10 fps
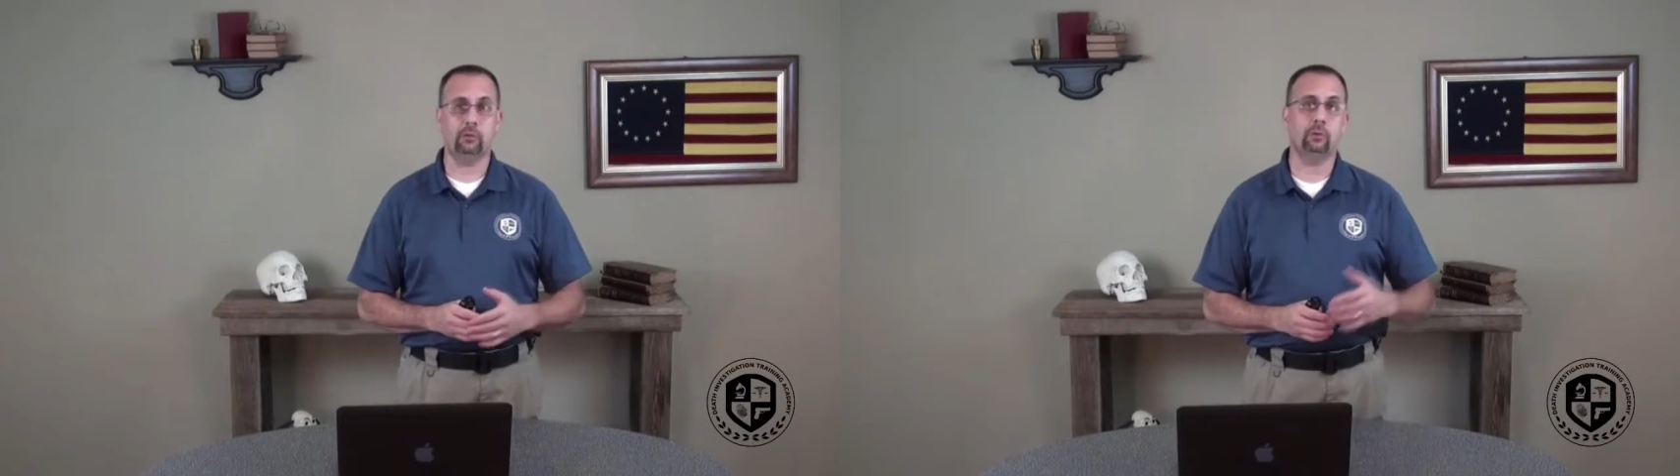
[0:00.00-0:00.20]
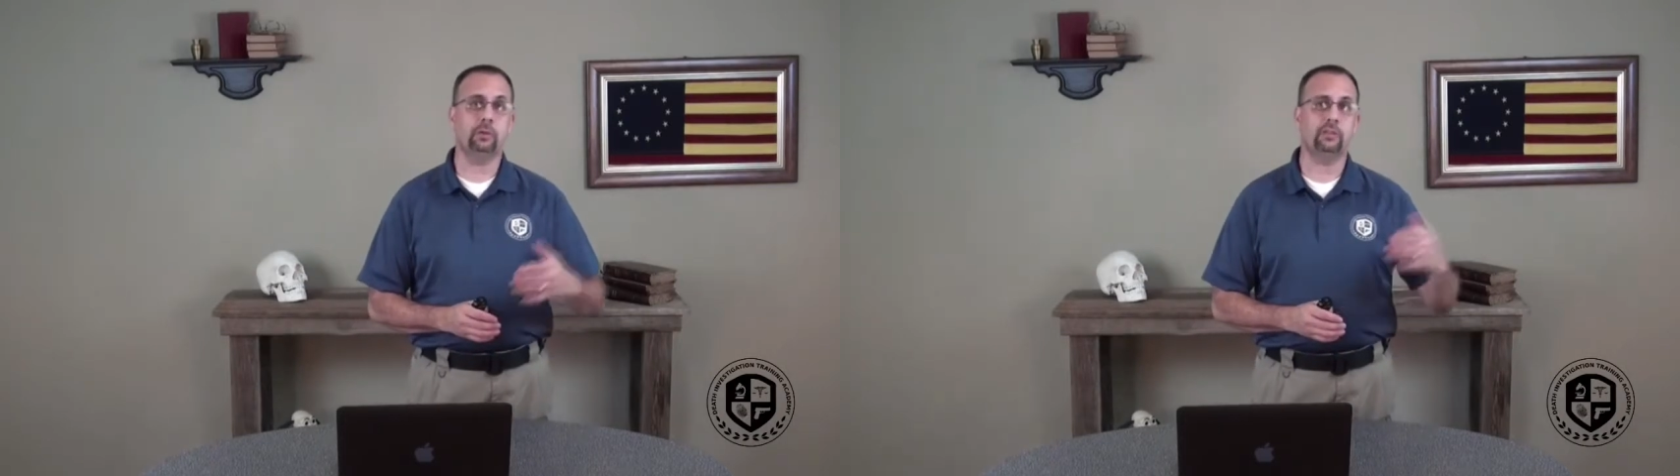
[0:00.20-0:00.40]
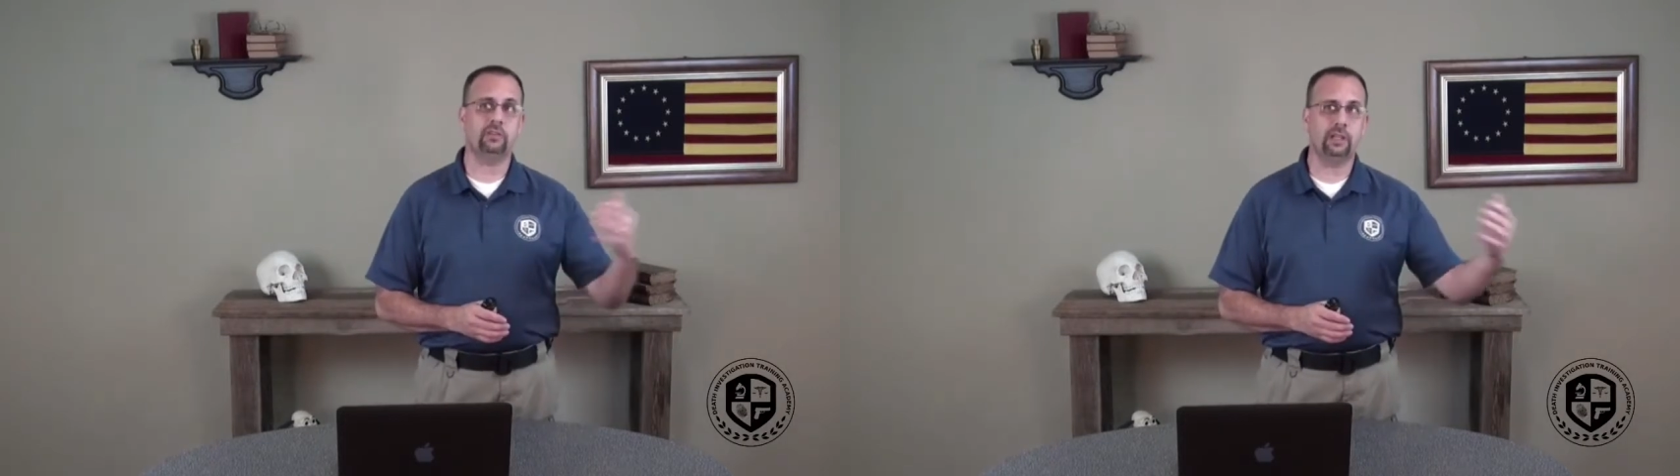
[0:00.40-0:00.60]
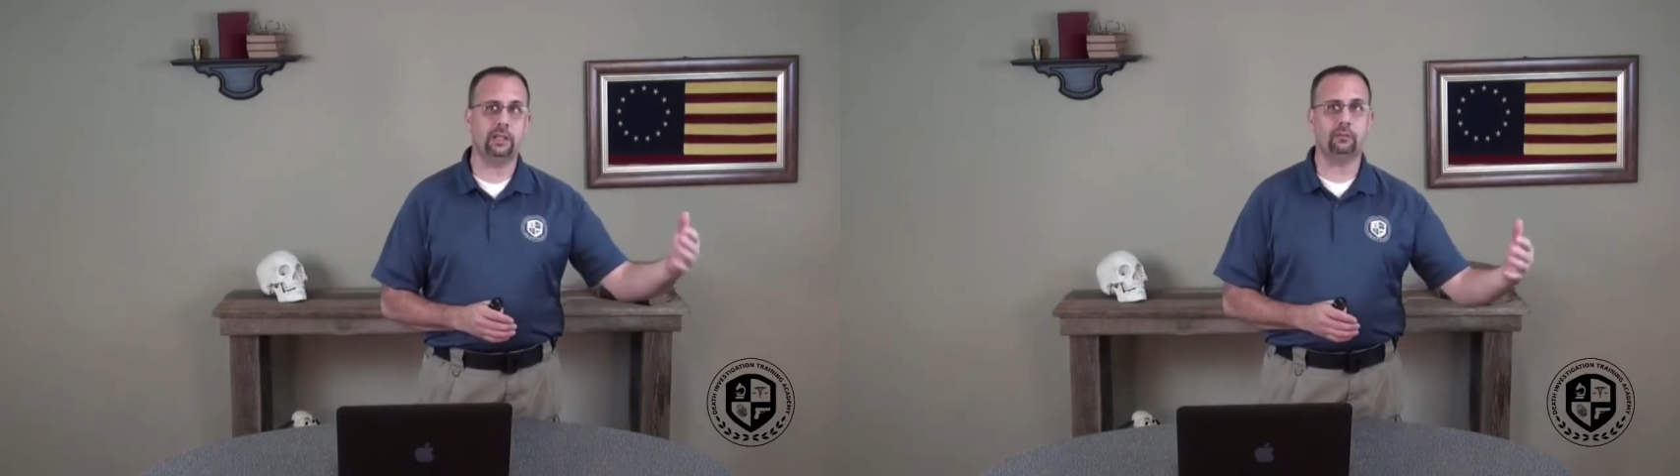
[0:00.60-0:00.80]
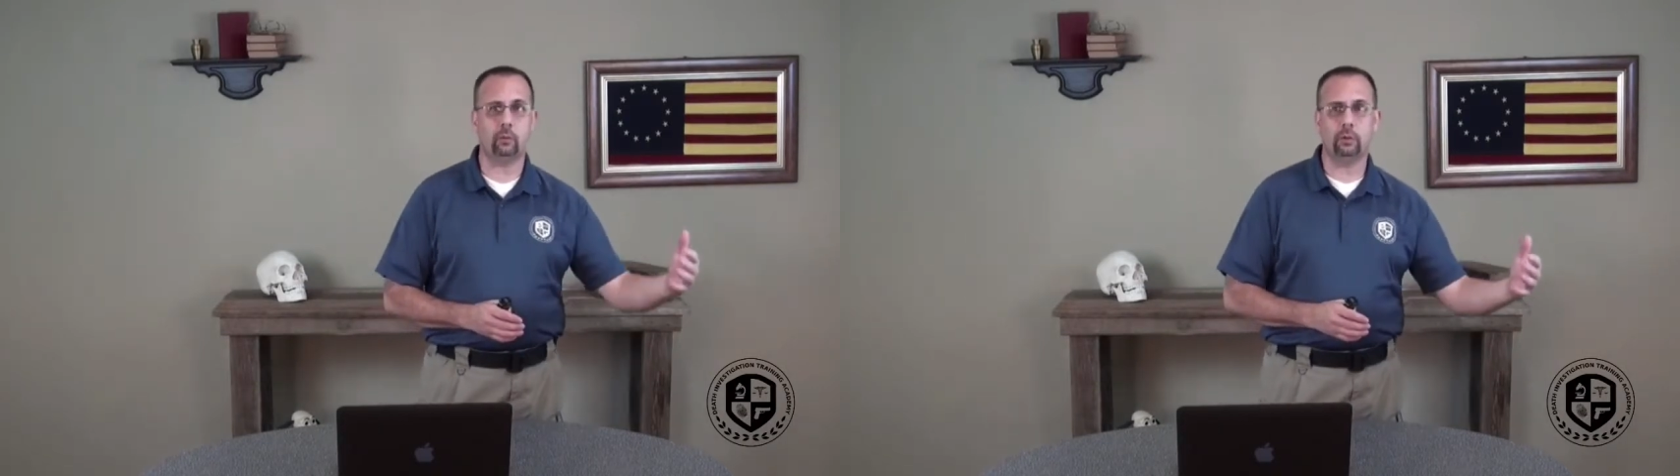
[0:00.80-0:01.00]
So the
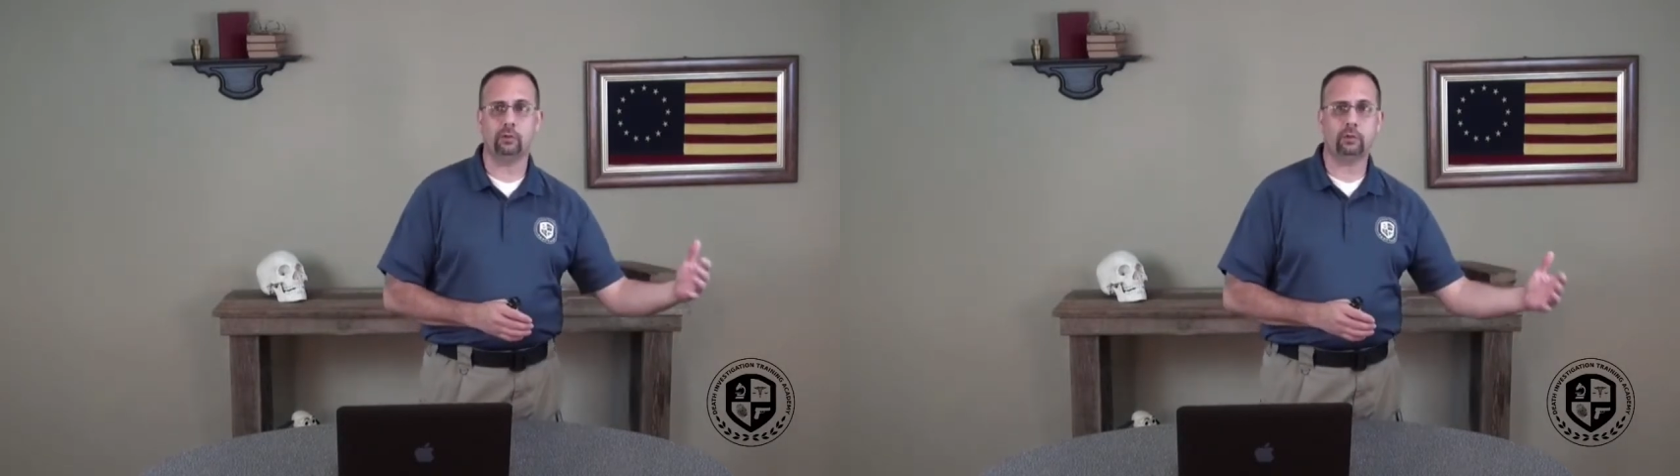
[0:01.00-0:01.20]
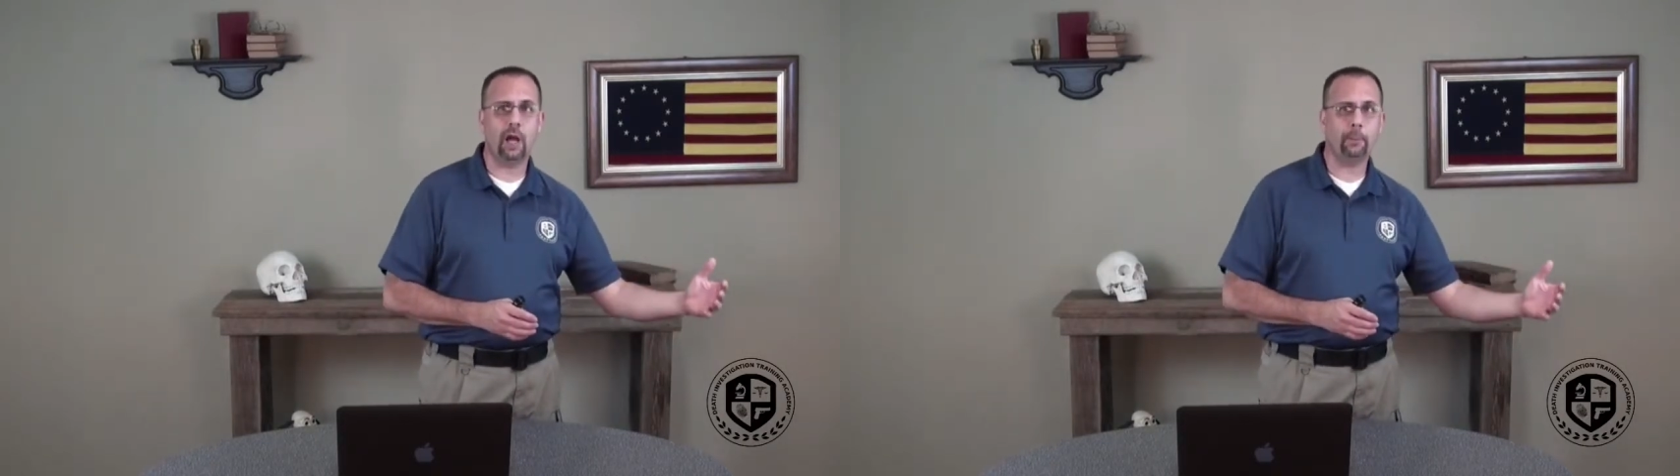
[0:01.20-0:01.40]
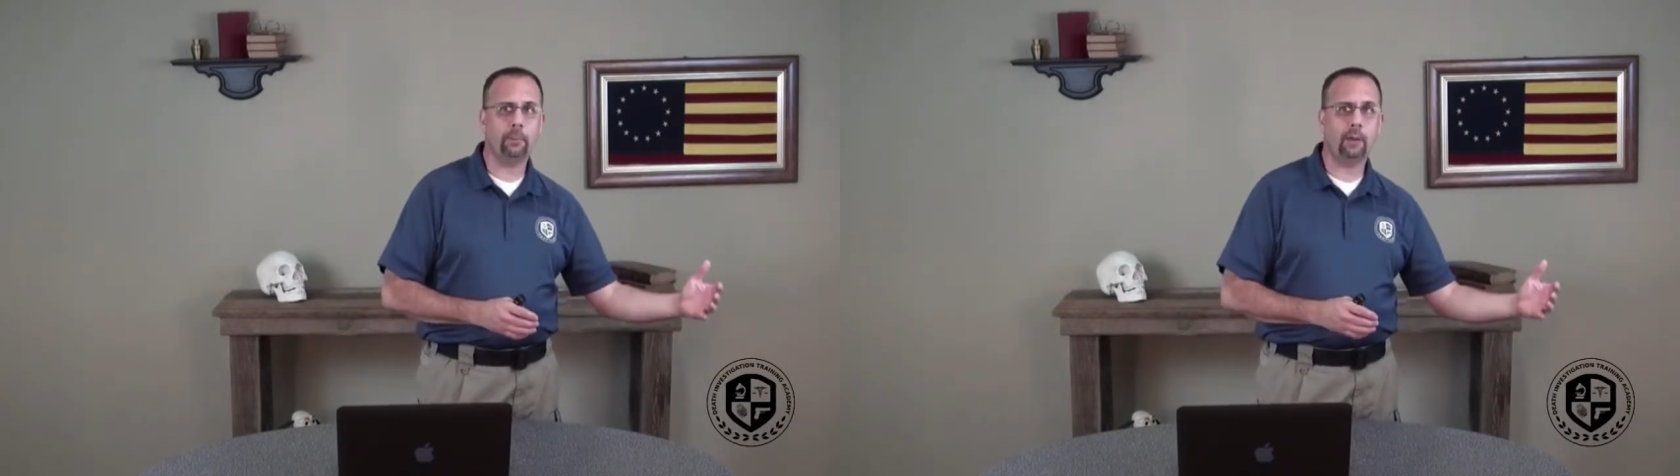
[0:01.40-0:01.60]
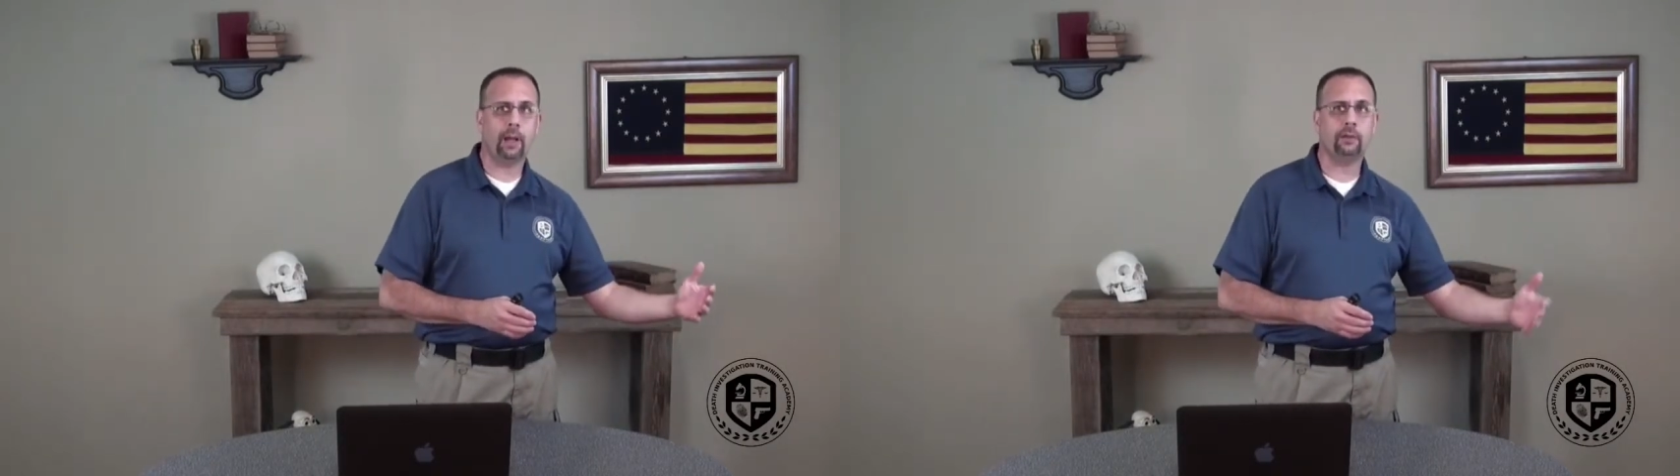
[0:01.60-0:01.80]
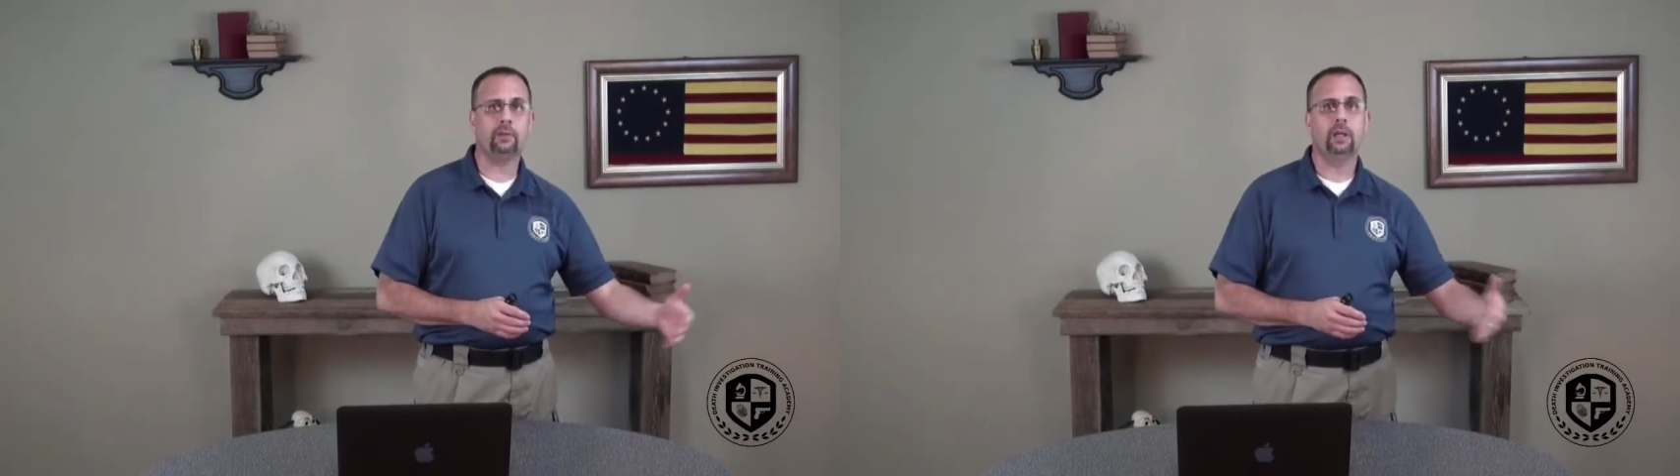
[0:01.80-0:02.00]
scene, of course, is
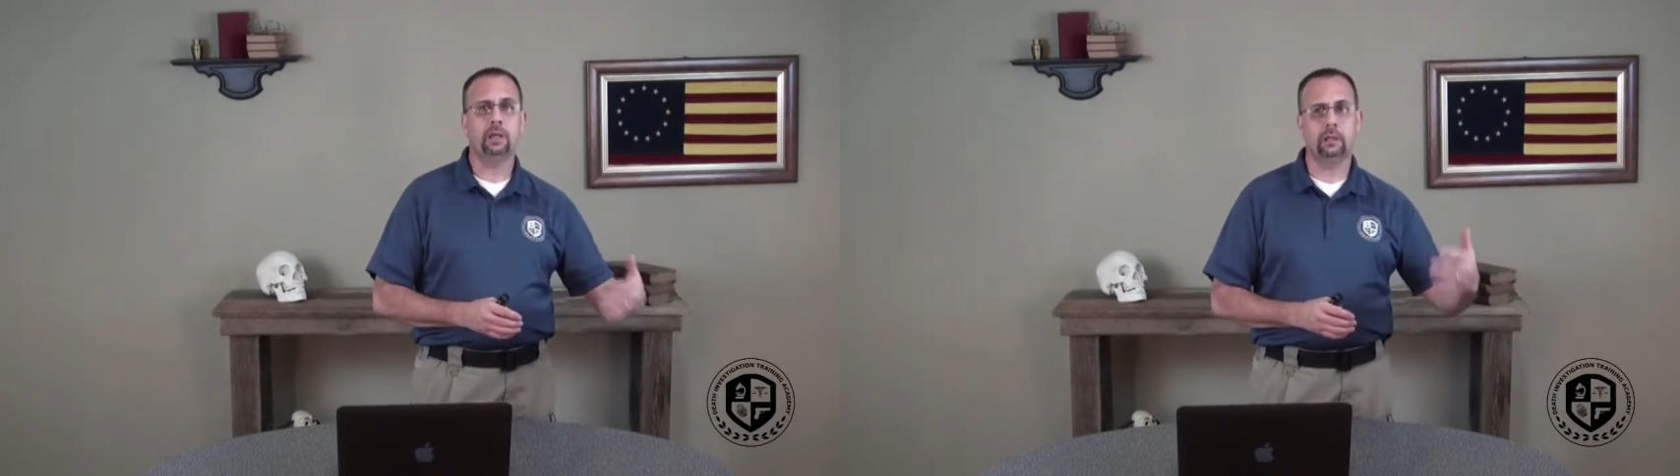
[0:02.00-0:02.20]
compromised